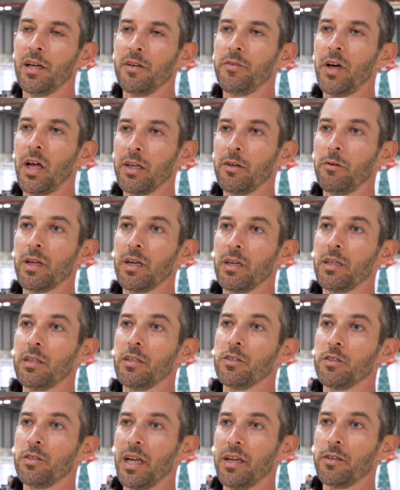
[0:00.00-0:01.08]
and evaluated
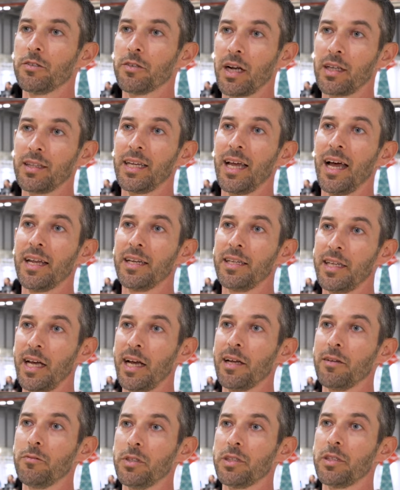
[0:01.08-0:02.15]
it directly
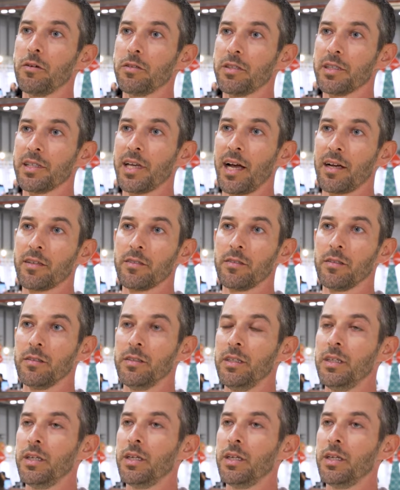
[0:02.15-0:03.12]
head-to-head with docetaxel.